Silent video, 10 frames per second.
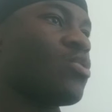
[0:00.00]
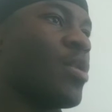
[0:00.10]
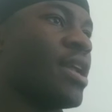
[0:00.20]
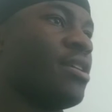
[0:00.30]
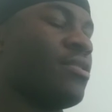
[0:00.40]
there
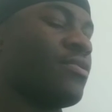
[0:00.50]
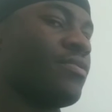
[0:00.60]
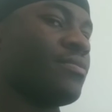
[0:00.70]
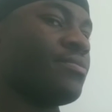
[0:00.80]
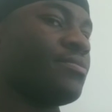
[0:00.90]
waiting
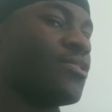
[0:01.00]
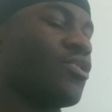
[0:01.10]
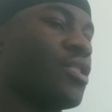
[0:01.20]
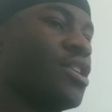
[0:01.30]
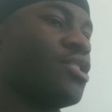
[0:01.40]

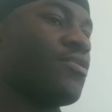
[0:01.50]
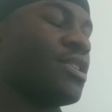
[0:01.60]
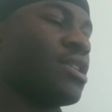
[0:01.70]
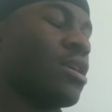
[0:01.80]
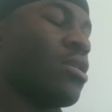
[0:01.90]
for each of
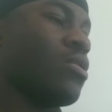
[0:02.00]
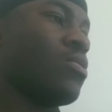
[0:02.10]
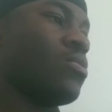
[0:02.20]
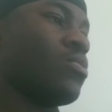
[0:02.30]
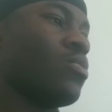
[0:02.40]
us to
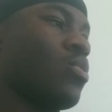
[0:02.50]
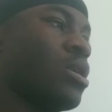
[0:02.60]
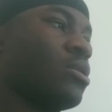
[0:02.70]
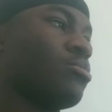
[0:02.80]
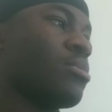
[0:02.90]
go
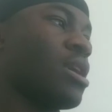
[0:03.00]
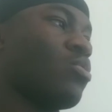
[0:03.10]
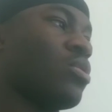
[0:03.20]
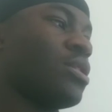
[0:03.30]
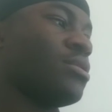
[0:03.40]
one by
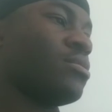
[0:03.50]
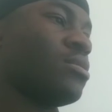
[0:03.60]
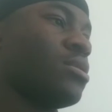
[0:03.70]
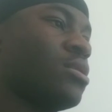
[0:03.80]
one.